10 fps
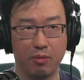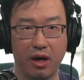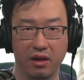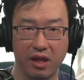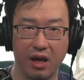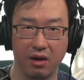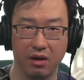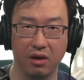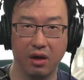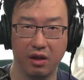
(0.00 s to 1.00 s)
part of that
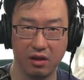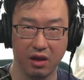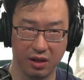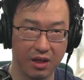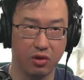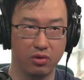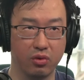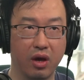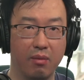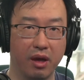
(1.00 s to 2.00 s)
thing that's also
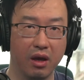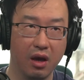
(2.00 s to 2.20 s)
coming.